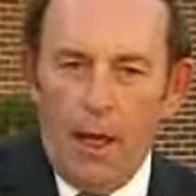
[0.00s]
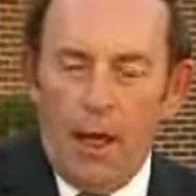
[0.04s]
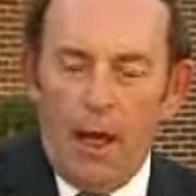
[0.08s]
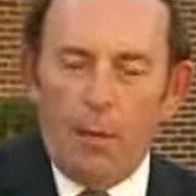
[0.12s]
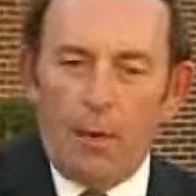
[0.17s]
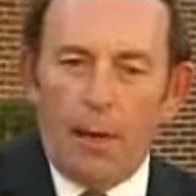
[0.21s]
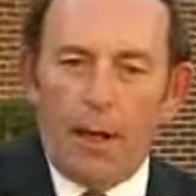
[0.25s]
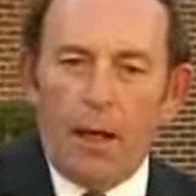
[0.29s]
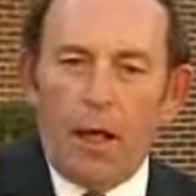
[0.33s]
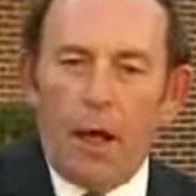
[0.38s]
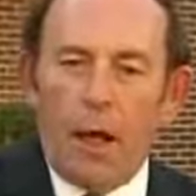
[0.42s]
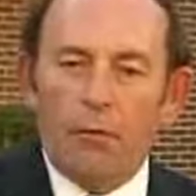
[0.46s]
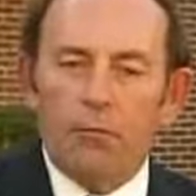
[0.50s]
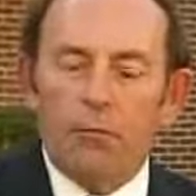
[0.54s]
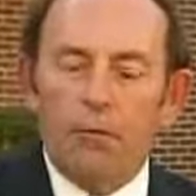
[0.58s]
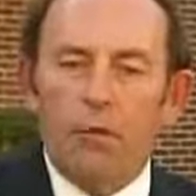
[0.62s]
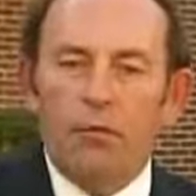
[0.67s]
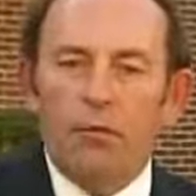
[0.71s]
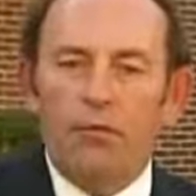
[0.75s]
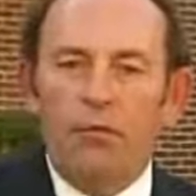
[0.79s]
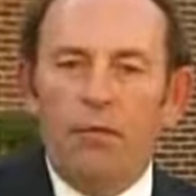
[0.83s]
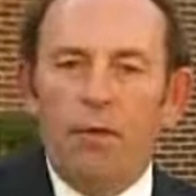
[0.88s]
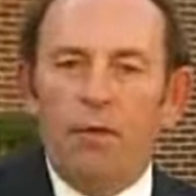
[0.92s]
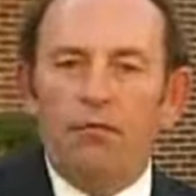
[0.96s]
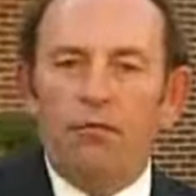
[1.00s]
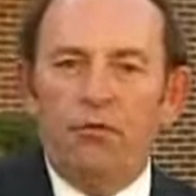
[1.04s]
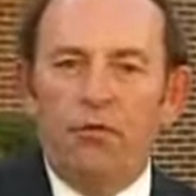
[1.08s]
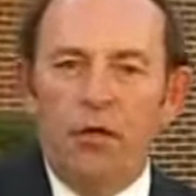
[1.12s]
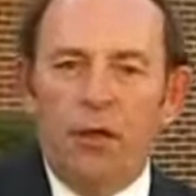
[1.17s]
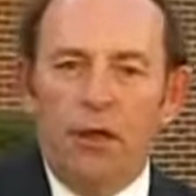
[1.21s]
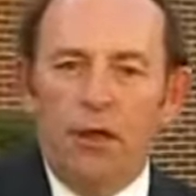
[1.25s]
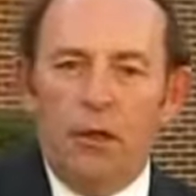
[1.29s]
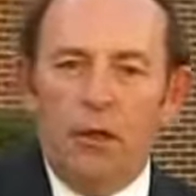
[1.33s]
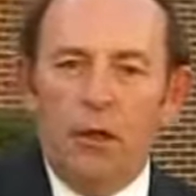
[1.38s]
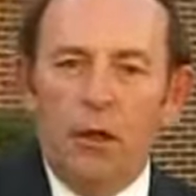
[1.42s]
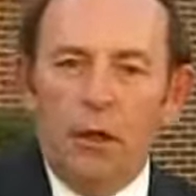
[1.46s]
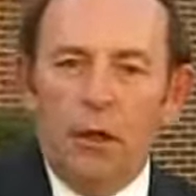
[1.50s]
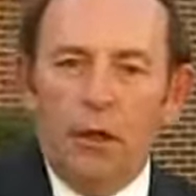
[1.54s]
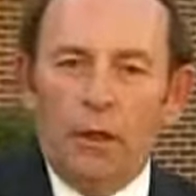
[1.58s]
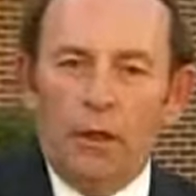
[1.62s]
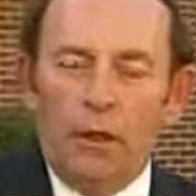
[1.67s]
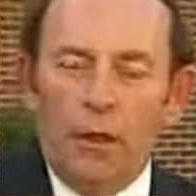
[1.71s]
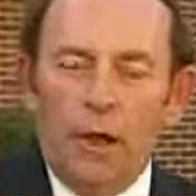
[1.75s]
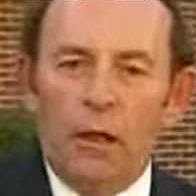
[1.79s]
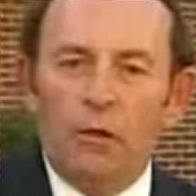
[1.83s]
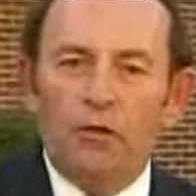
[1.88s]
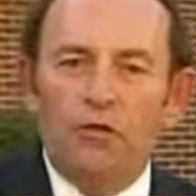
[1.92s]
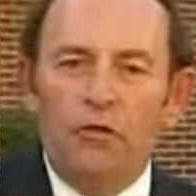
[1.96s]
About 115
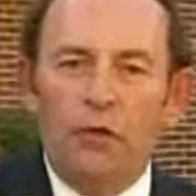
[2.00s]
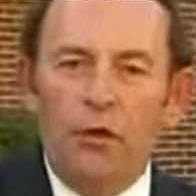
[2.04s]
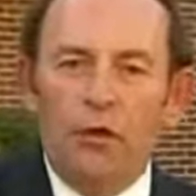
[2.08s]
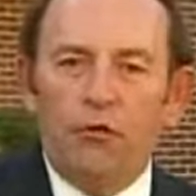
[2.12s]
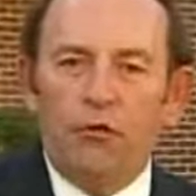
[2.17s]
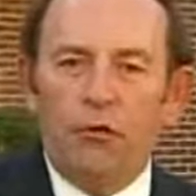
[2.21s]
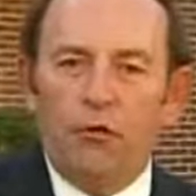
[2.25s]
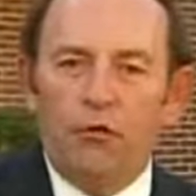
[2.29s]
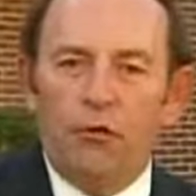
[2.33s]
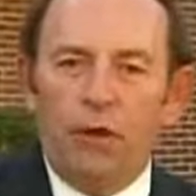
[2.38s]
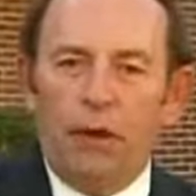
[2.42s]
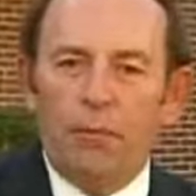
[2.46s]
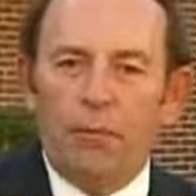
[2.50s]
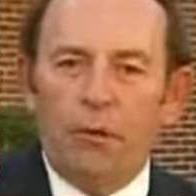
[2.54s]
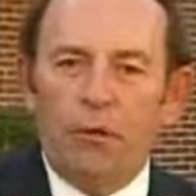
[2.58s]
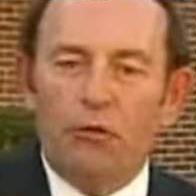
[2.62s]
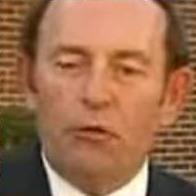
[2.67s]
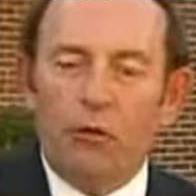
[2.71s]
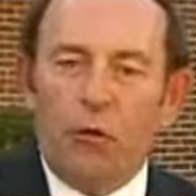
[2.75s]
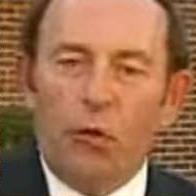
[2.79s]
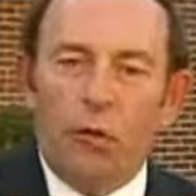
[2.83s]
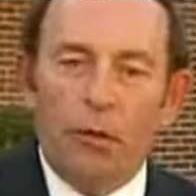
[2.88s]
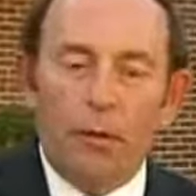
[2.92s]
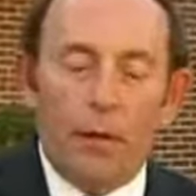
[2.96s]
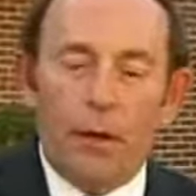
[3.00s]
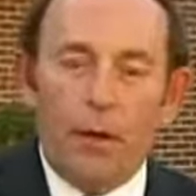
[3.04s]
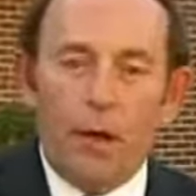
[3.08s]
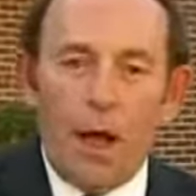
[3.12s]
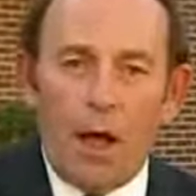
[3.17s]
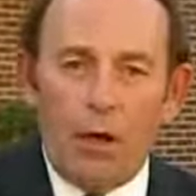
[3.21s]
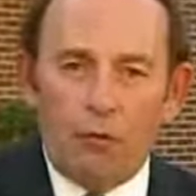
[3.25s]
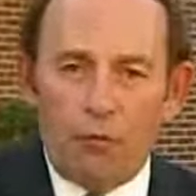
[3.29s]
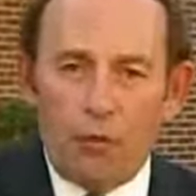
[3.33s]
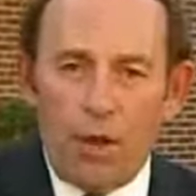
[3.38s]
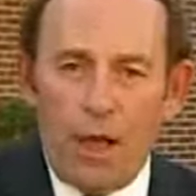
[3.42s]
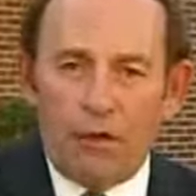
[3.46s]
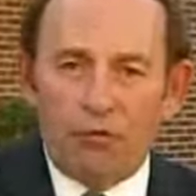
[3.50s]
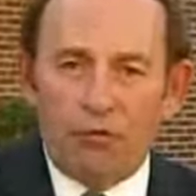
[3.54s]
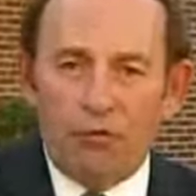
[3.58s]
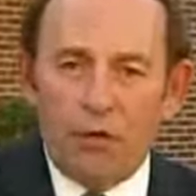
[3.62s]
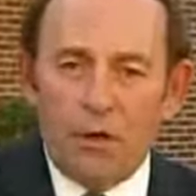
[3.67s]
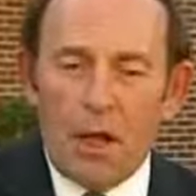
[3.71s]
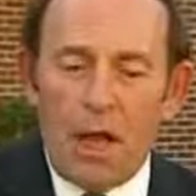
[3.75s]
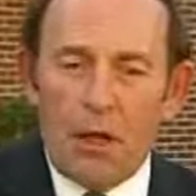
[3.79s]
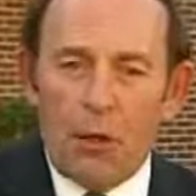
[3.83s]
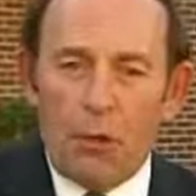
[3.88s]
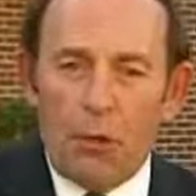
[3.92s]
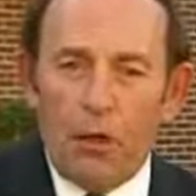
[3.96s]
young teachers have been told their contracts are
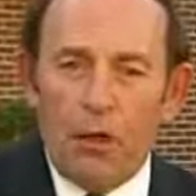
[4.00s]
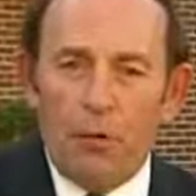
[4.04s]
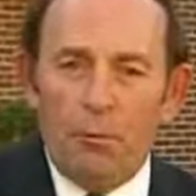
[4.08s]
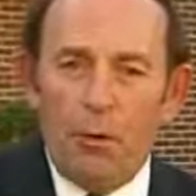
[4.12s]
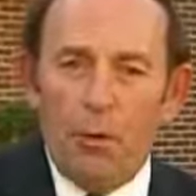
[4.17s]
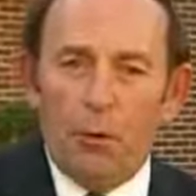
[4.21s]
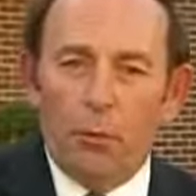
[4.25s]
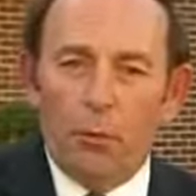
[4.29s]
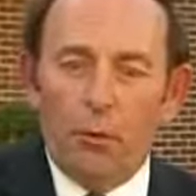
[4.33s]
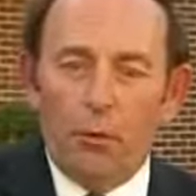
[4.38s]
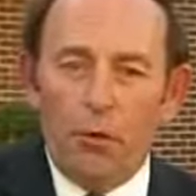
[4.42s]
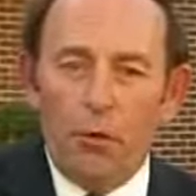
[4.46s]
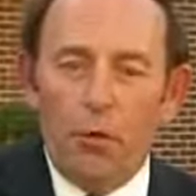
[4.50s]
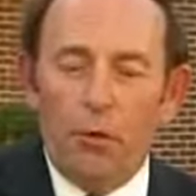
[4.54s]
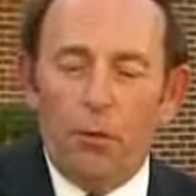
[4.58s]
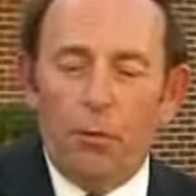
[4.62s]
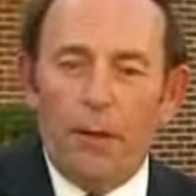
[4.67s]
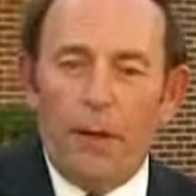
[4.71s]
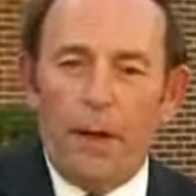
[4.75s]
not going to be renewed.